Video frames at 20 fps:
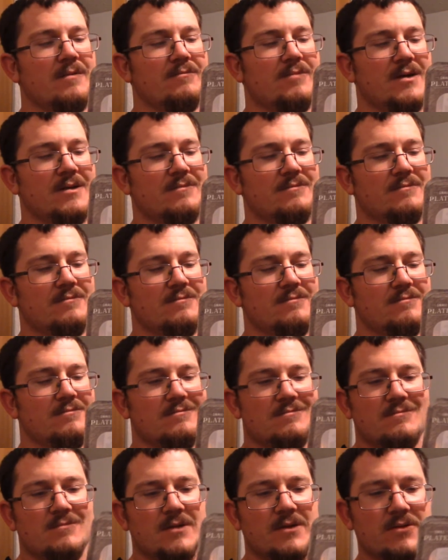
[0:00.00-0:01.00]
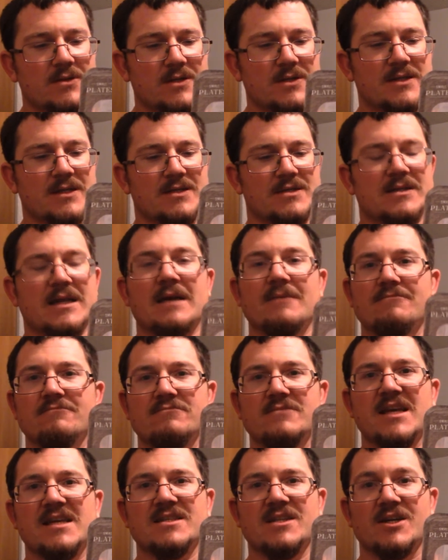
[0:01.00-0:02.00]
But it's a decent
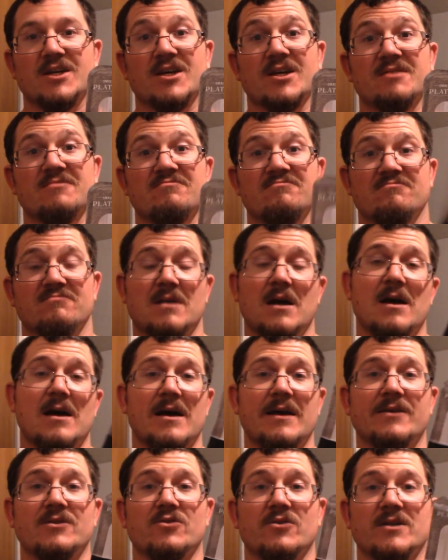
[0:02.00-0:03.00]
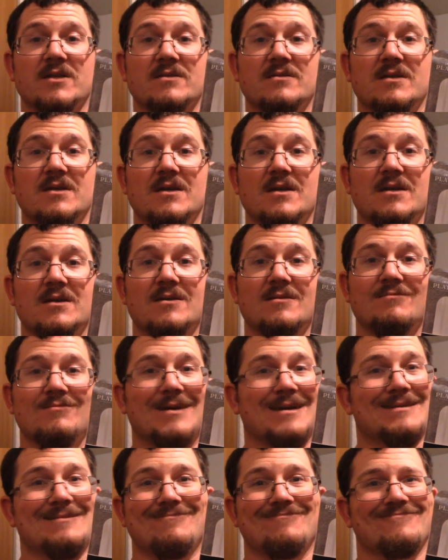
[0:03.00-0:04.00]
snack. Tasted good. I enjoyed it.
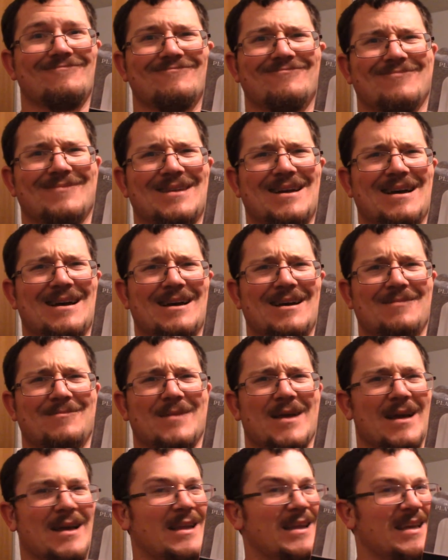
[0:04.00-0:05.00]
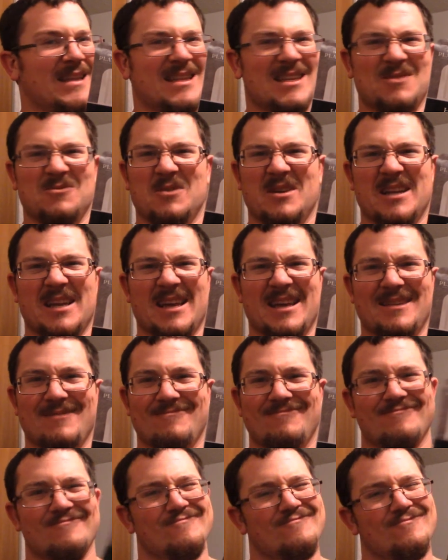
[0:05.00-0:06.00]
But I'm not going to get this one again.
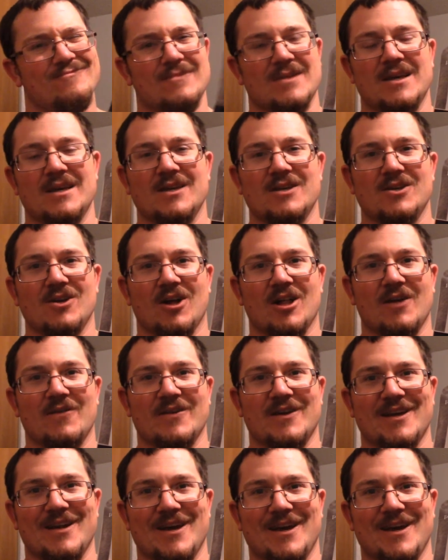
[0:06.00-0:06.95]
Y'all have a good